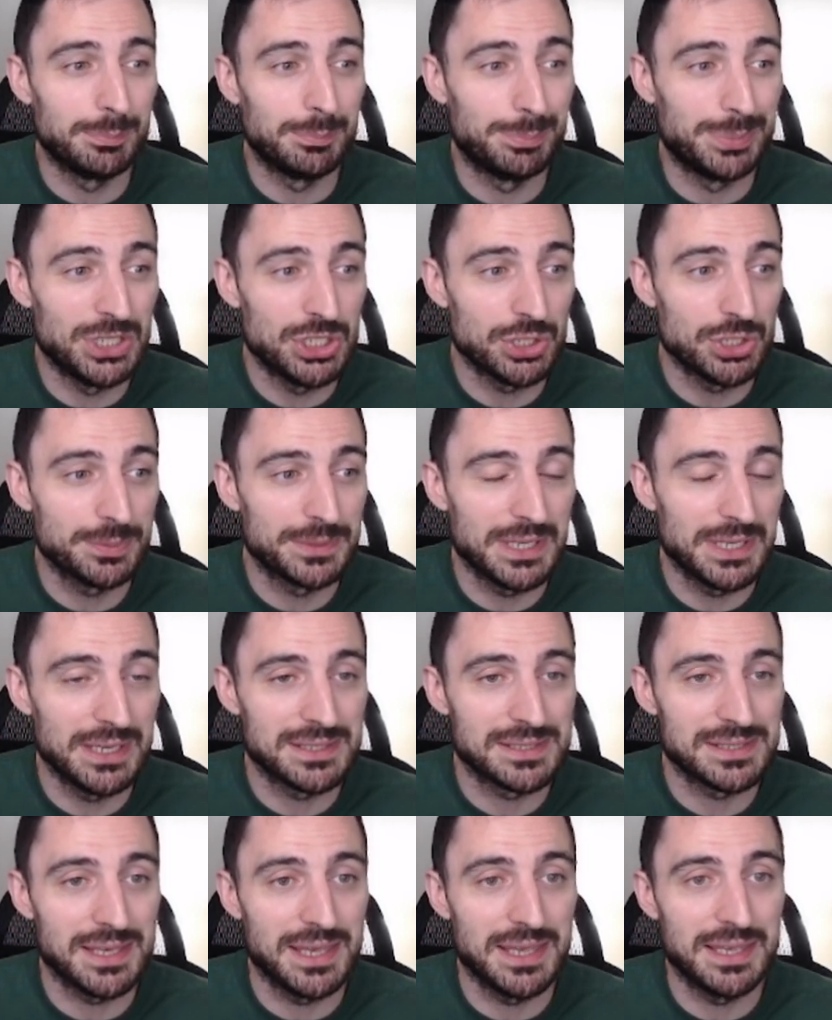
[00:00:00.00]
bishop
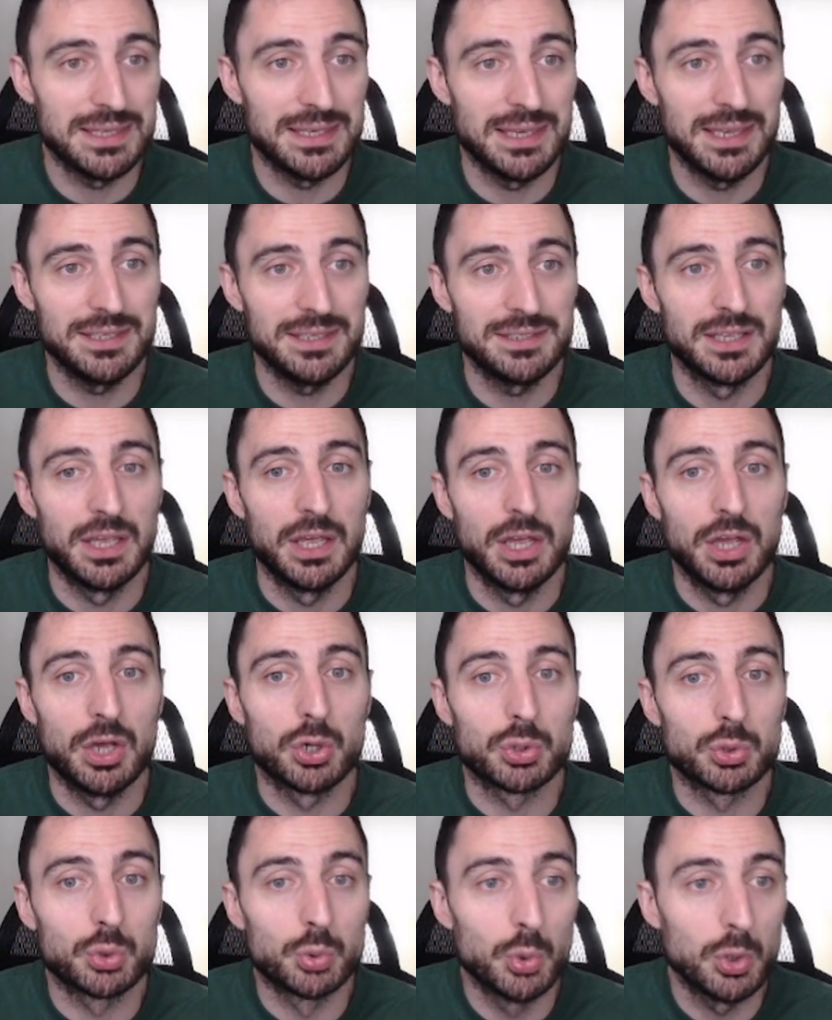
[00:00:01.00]
takes a8,
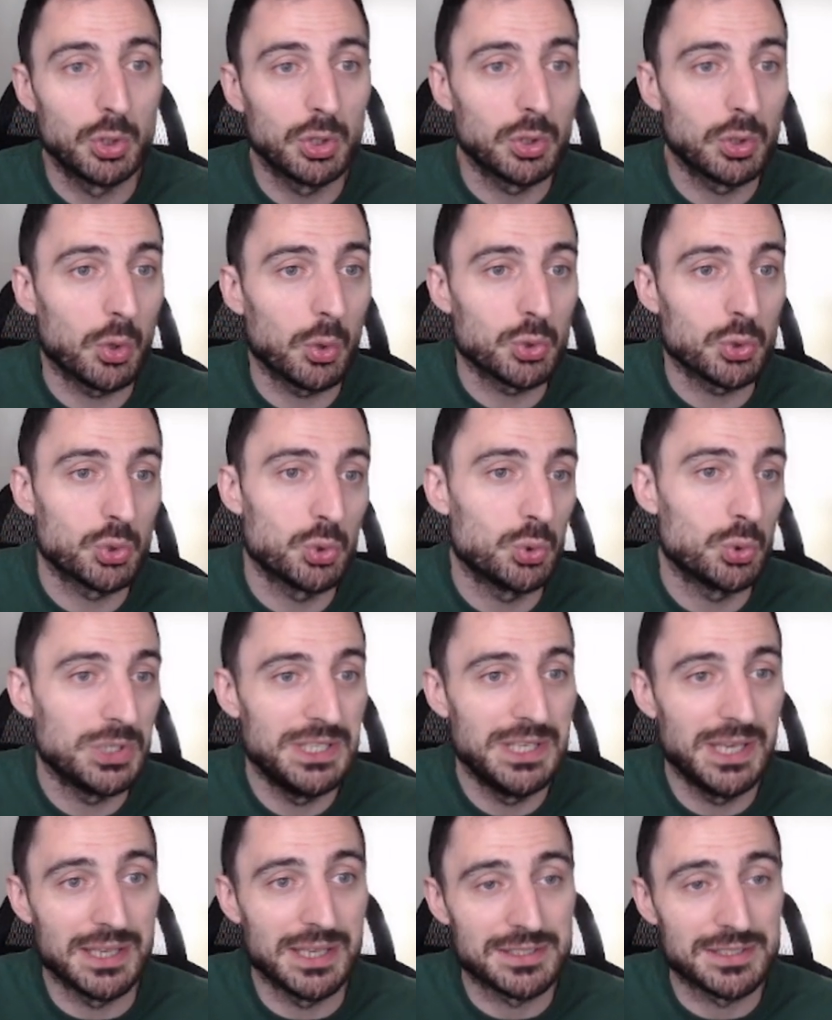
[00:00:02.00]
rook goes to e8.